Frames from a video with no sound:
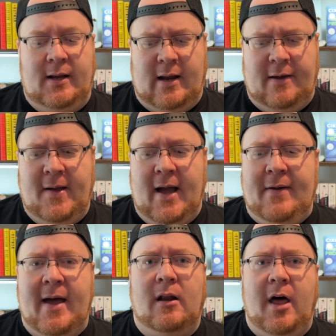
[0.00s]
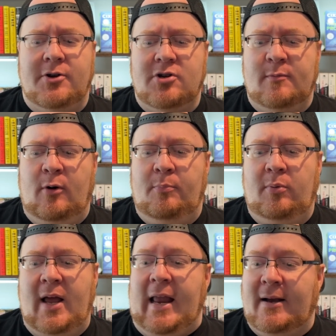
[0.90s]
Like I've had a lot of trouble
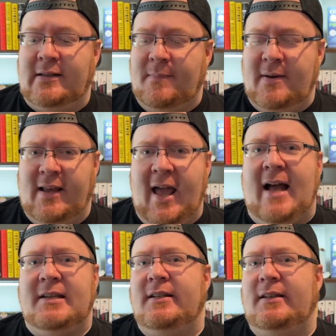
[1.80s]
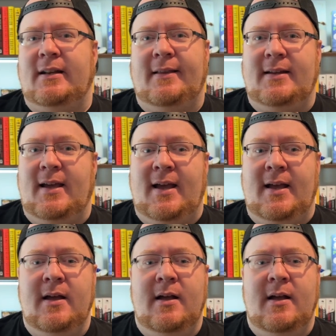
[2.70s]
playing because I've been gassed at the end of the day,